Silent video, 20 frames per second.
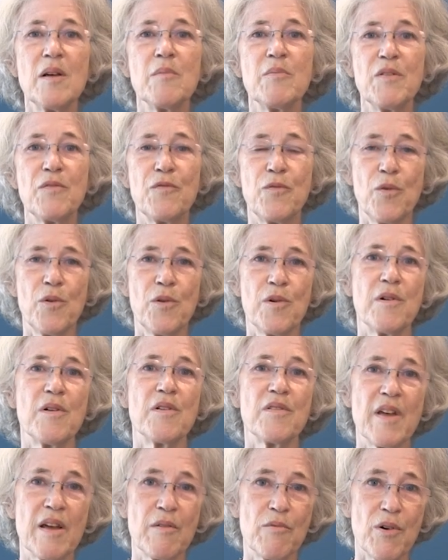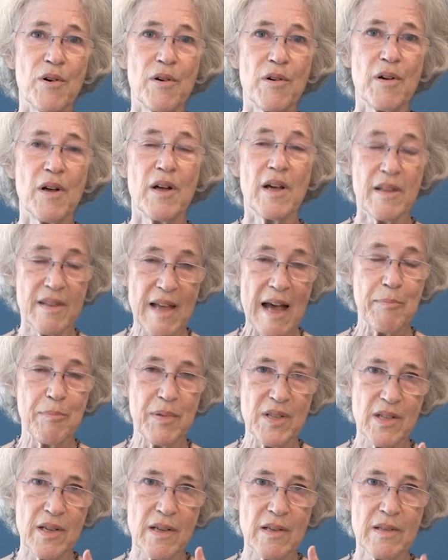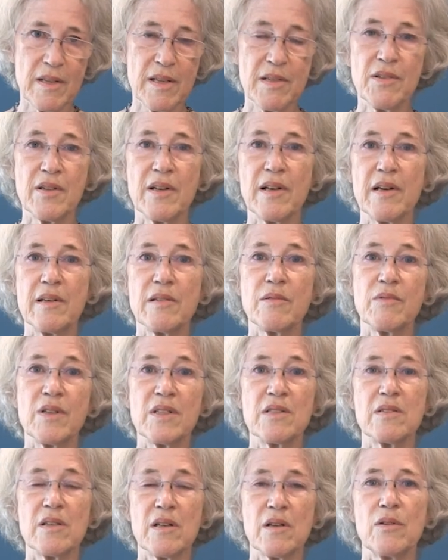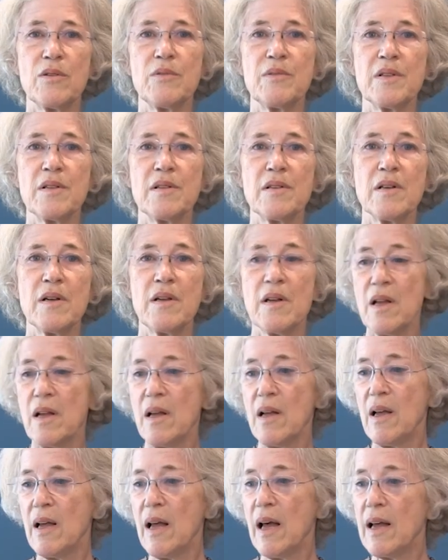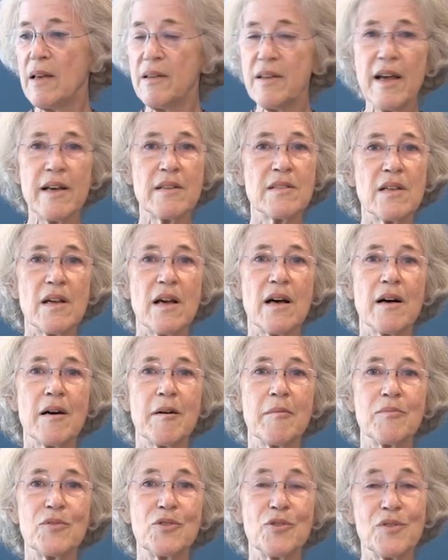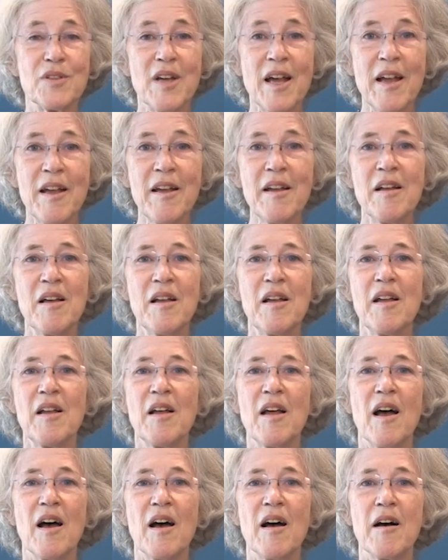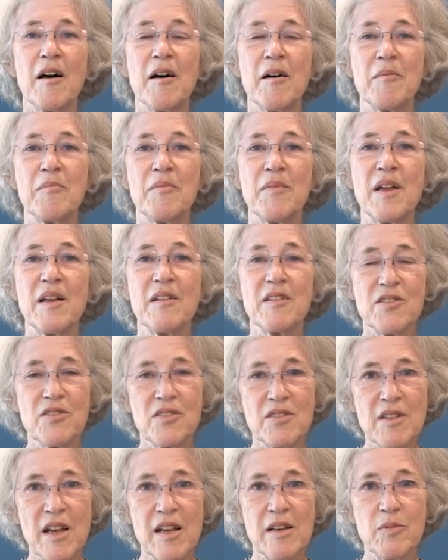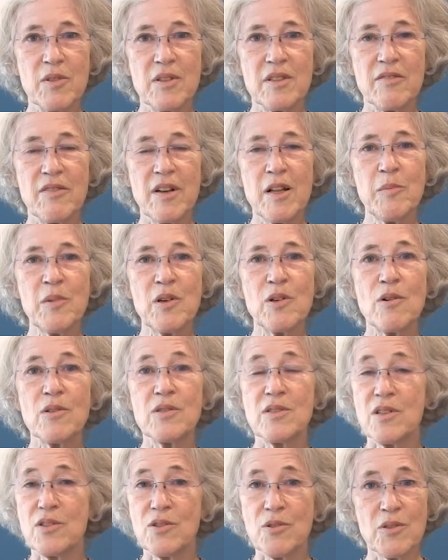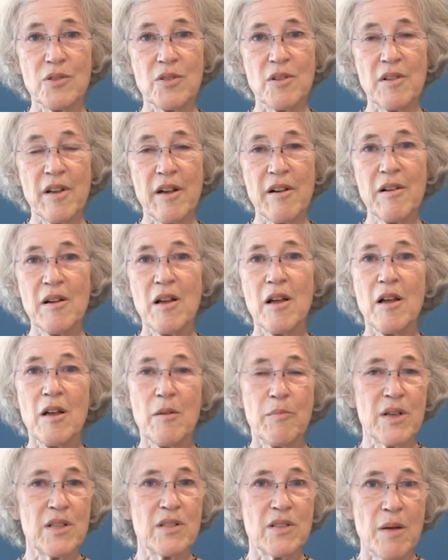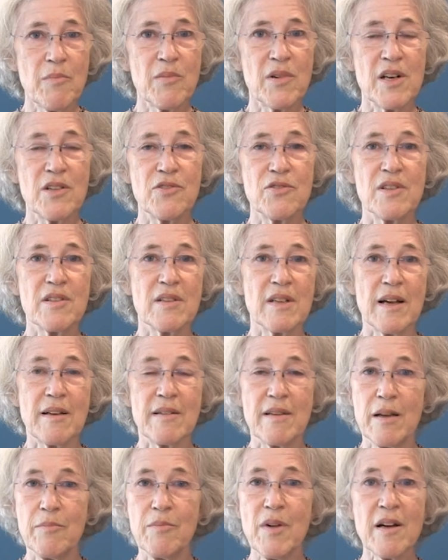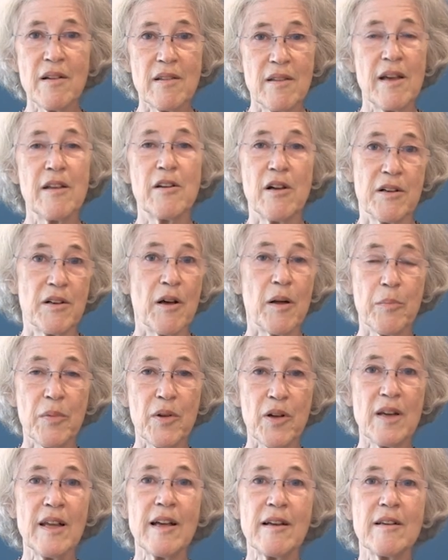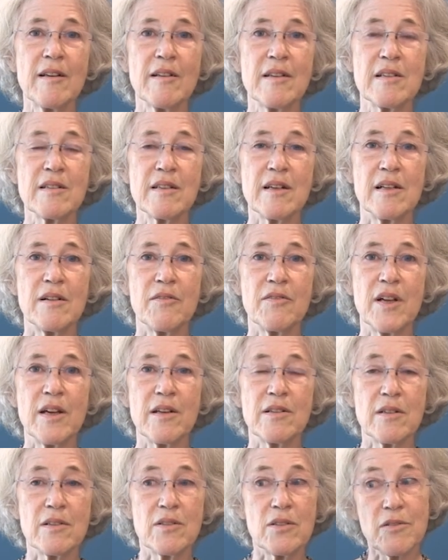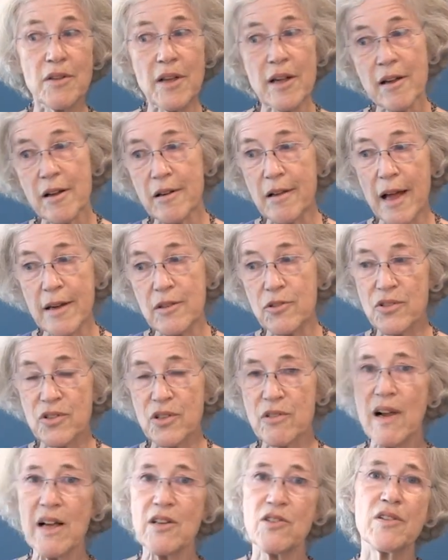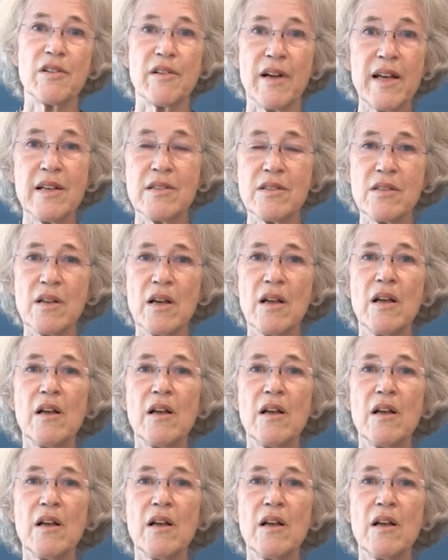before they were, that particular indicator was included. And yet today, in the Sustainable Development Goals, it's also there, but some countries like Denmark, they are not collecting this kind of data. So they had to scratch their heads